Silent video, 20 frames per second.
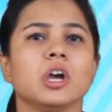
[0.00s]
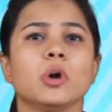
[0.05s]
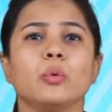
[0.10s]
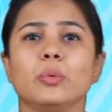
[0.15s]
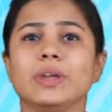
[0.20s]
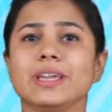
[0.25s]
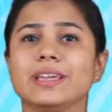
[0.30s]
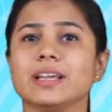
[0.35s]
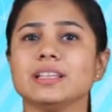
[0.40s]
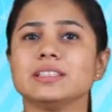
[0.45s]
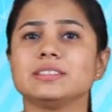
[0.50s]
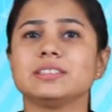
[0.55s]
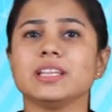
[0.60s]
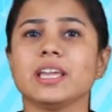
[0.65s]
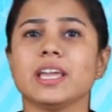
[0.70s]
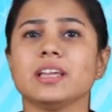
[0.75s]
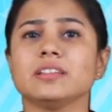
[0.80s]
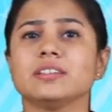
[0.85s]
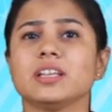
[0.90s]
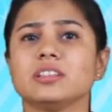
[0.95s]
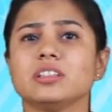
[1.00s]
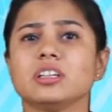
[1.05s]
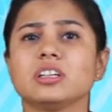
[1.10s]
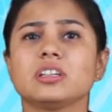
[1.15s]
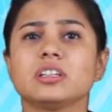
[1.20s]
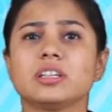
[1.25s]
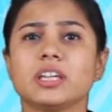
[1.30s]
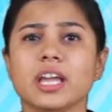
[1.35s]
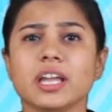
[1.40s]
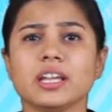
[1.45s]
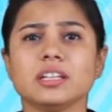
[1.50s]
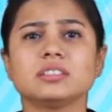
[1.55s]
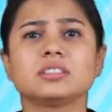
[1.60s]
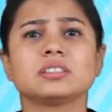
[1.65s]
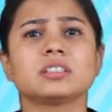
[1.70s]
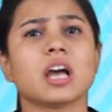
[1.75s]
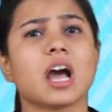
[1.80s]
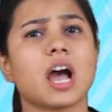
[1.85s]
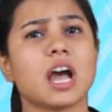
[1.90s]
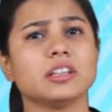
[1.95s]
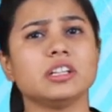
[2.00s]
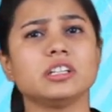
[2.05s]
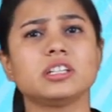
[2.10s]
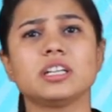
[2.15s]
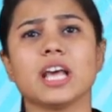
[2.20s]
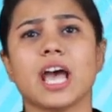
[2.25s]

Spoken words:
We can say that the kids are the